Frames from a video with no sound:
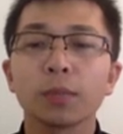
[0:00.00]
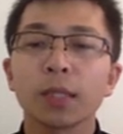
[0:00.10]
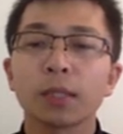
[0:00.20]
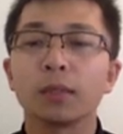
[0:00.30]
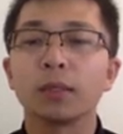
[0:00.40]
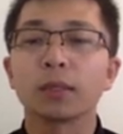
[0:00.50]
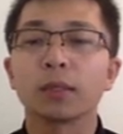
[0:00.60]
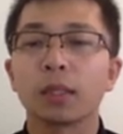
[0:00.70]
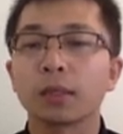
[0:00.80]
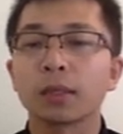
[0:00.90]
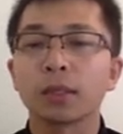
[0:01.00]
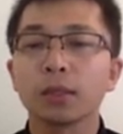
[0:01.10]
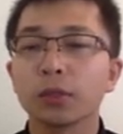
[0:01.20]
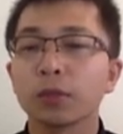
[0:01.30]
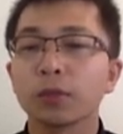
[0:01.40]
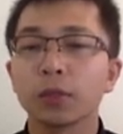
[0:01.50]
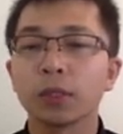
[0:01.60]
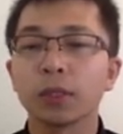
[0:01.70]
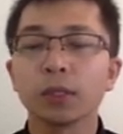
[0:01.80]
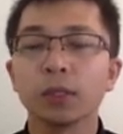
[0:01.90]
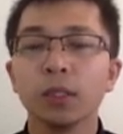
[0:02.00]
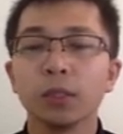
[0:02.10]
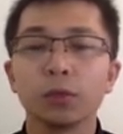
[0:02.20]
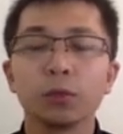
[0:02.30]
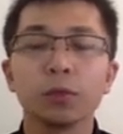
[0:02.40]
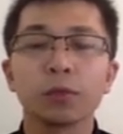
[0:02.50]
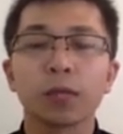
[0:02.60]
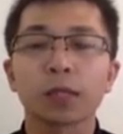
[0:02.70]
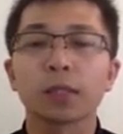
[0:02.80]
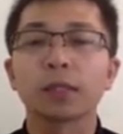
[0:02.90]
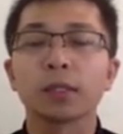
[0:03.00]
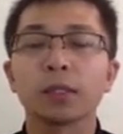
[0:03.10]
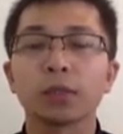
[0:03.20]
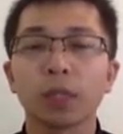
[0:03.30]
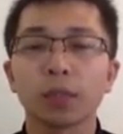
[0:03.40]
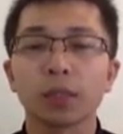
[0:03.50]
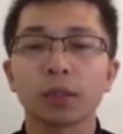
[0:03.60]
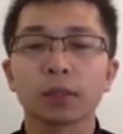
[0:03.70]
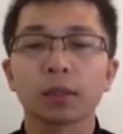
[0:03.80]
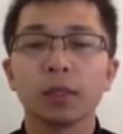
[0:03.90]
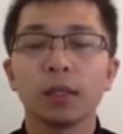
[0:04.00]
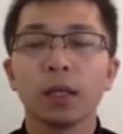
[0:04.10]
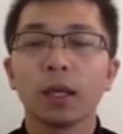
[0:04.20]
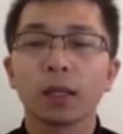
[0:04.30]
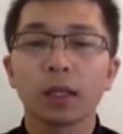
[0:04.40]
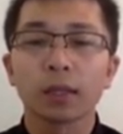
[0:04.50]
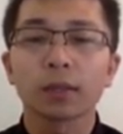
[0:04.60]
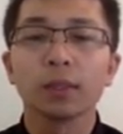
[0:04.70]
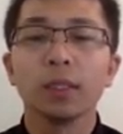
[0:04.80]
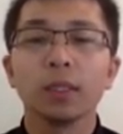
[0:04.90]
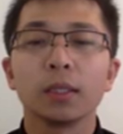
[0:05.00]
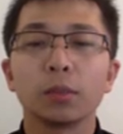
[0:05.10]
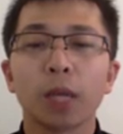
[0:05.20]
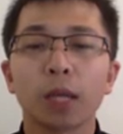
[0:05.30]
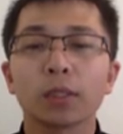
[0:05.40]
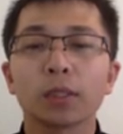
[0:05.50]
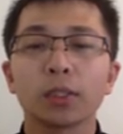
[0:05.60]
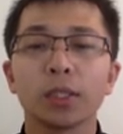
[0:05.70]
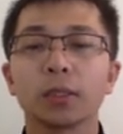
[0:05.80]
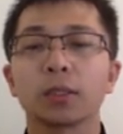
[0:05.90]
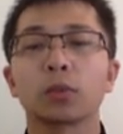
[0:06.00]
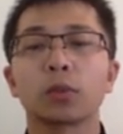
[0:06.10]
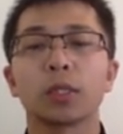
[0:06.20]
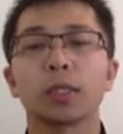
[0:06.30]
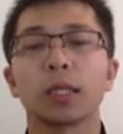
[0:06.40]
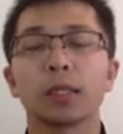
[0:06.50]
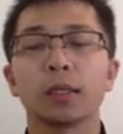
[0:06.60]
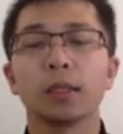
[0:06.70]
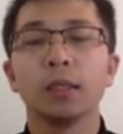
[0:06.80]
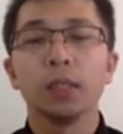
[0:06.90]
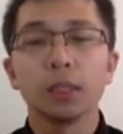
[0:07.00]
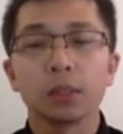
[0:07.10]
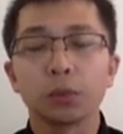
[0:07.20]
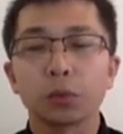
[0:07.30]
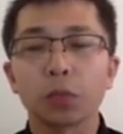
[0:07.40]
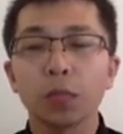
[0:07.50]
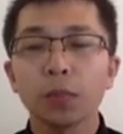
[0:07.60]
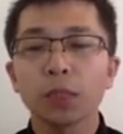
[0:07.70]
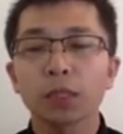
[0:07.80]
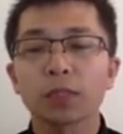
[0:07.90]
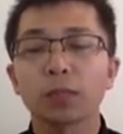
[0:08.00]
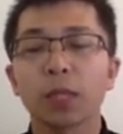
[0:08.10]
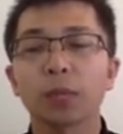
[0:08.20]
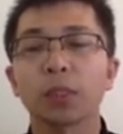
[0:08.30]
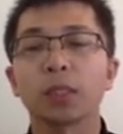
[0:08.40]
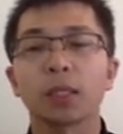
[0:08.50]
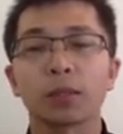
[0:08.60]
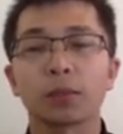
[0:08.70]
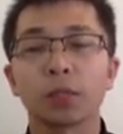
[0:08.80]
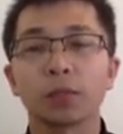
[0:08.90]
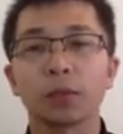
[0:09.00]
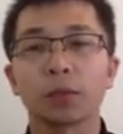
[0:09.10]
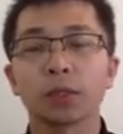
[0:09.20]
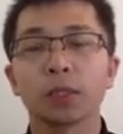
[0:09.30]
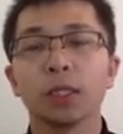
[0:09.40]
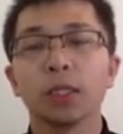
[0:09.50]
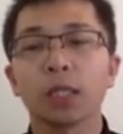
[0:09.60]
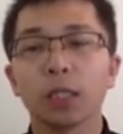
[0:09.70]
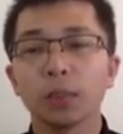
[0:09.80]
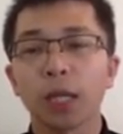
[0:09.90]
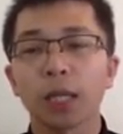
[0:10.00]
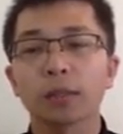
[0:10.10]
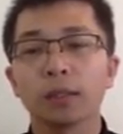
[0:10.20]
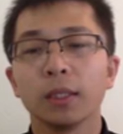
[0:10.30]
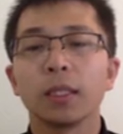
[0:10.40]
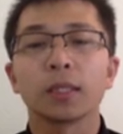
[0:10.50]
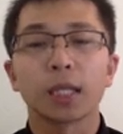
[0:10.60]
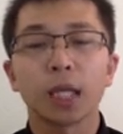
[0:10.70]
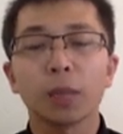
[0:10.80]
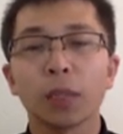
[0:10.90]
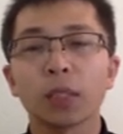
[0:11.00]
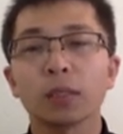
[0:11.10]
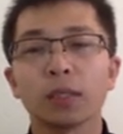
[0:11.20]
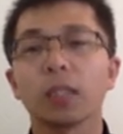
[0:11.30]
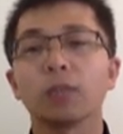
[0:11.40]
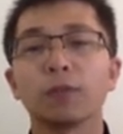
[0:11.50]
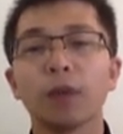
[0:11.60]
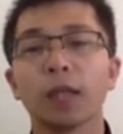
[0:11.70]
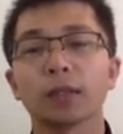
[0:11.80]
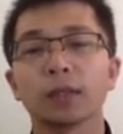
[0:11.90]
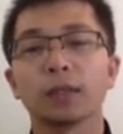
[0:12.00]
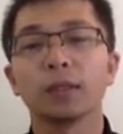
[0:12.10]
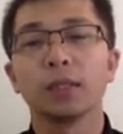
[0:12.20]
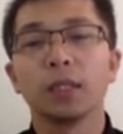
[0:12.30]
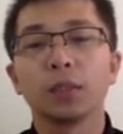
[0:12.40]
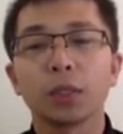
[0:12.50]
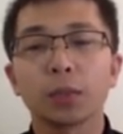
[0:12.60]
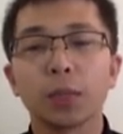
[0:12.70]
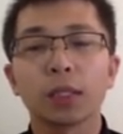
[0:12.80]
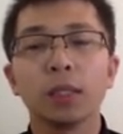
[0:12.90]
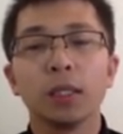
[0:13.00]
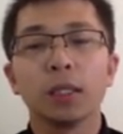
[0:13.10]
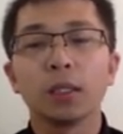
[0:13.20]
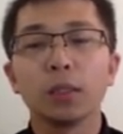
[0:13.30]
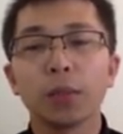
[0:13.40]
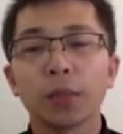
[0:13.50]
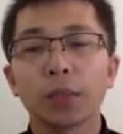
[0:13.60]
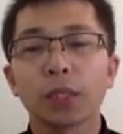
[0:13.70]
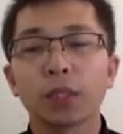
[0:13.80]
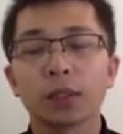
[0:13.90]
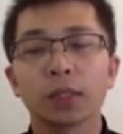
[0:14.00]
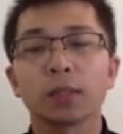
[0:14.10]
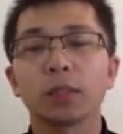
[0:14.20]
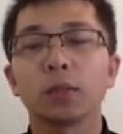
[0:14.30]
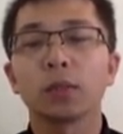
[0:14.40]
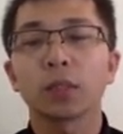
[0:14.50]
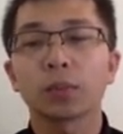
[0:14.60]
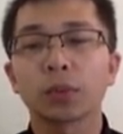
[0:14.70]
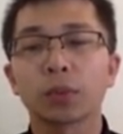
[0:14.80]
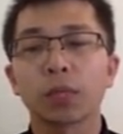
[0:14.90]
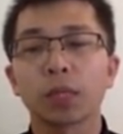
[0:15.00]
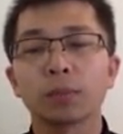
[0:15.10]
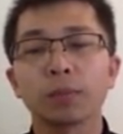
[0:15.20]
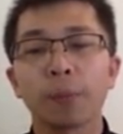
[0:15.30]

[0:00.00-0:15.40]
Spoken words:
messages are sent to the forwarders to reflect the essential updates. Thus, the route is changed accordingly. The requirements of the mapping are threefold: compact, dynamic, and fast, which mean low memory cost on the lookup program,